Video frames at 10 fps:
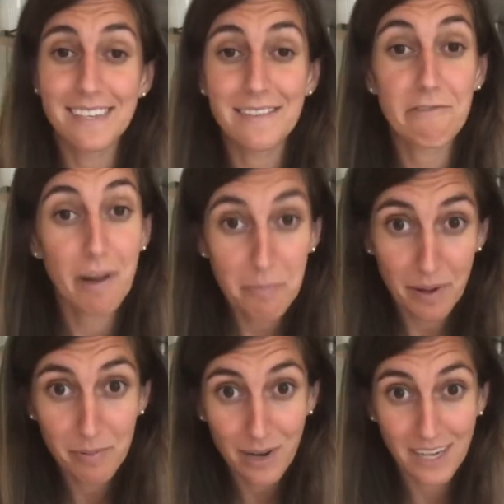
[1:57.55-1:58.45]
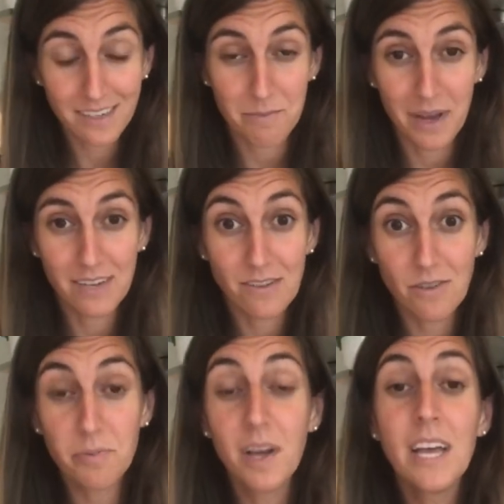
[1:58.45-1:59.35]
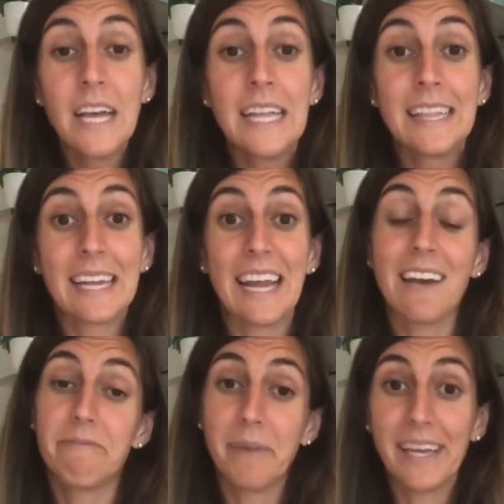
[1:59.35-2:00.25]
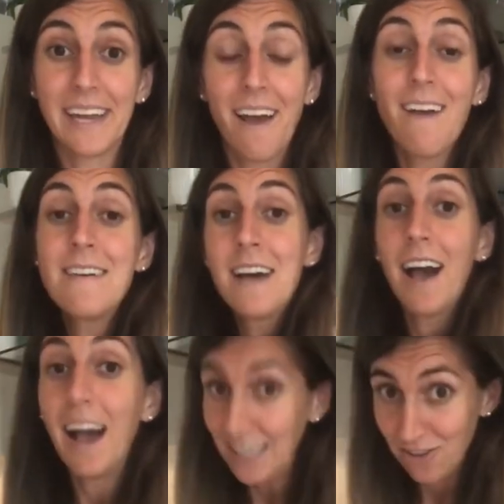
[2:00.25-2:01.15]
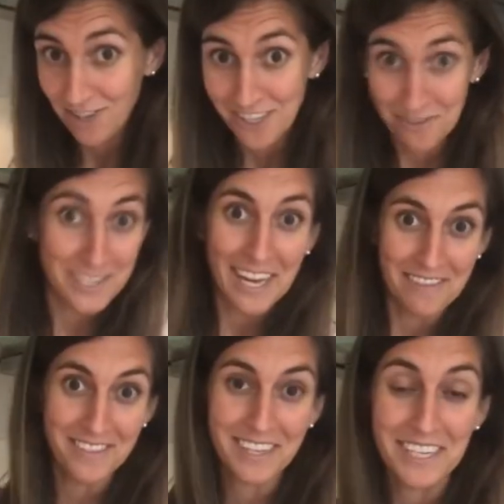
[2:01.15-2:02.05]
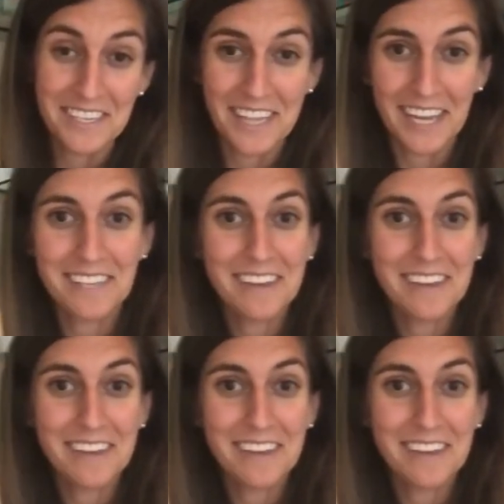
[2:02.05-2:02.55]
is the red pepper and tomato soup that I have made hundreds of times at this stage.